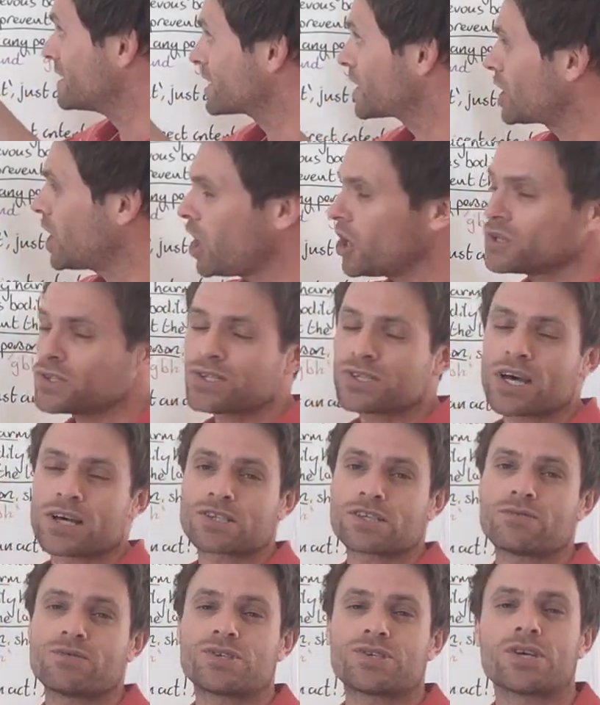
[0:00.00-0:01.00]
the
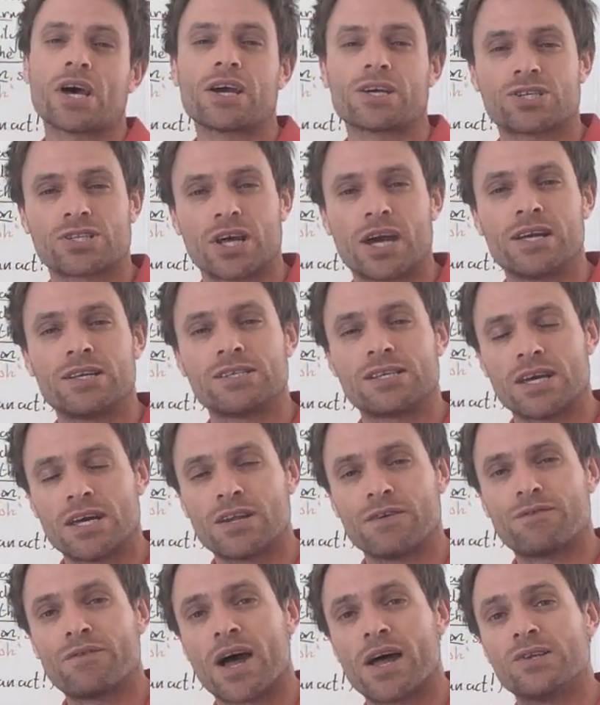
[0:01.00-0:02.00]
context of a Section
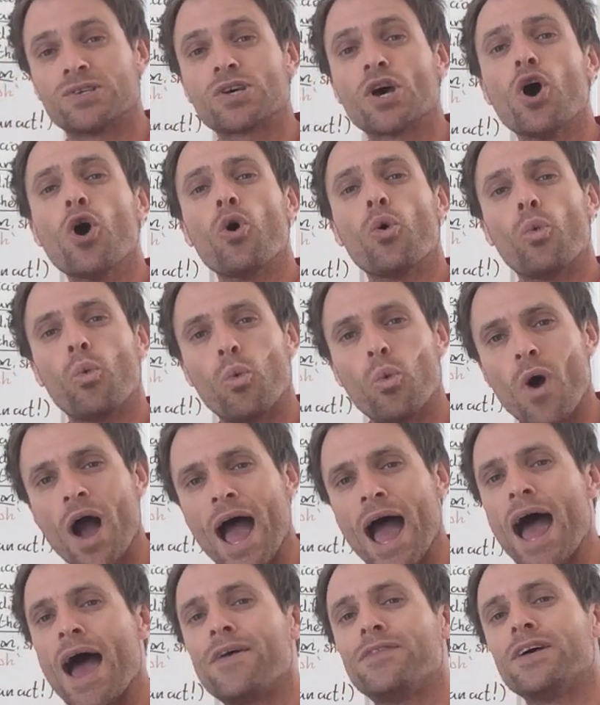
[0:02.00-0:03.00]
18 offence
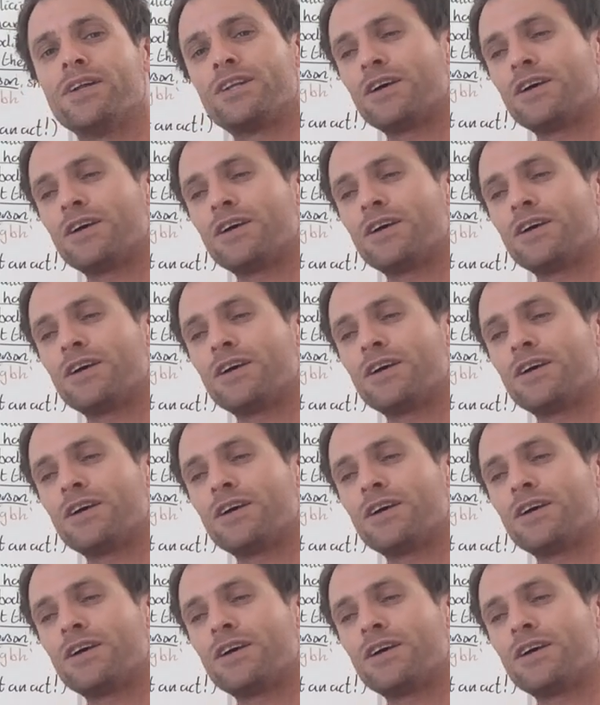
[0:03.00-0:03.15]
where the